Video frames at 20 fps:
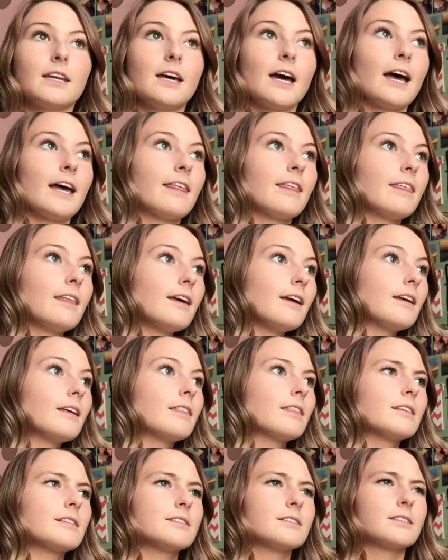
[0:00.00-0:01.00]
I think
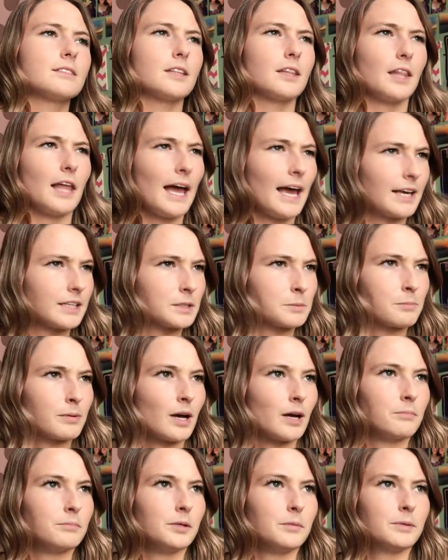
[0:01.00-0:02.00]
this is the last
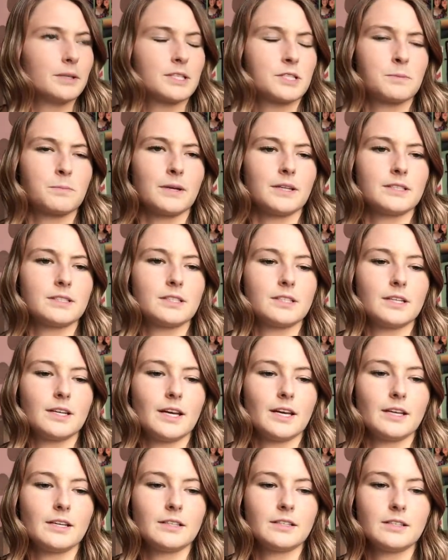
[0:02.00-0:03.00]
pop-up expense that
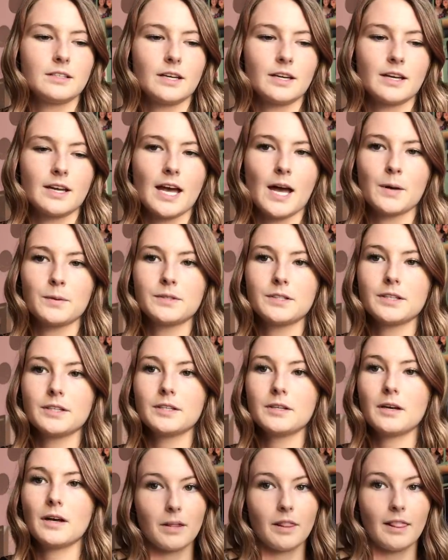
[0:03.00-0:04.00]
I
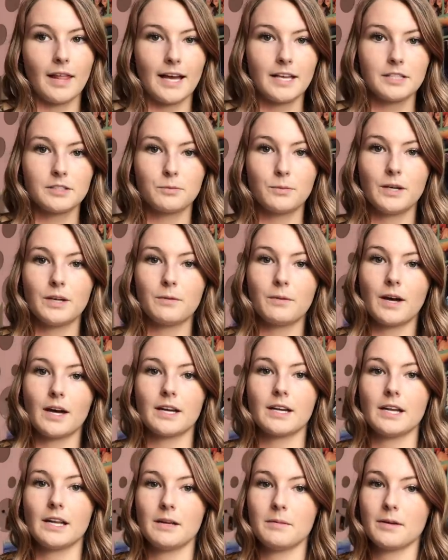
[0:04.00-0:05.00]
encountered, but last week we got
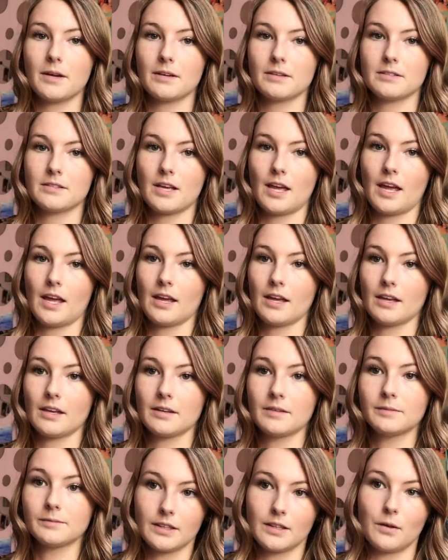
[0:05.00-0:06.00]
an email saying
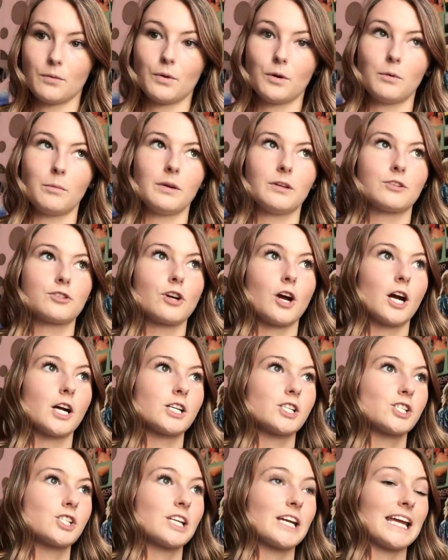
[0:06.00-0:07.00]
that we will be
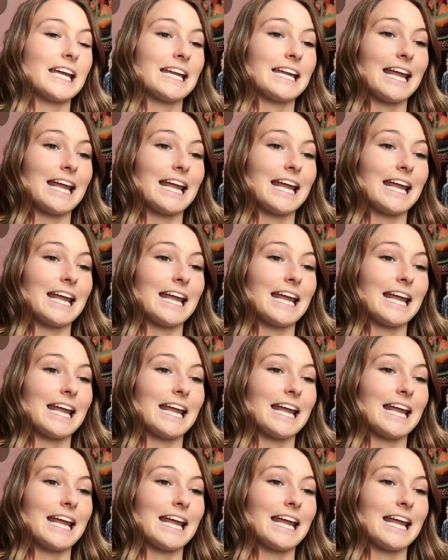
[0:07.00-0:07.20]
charged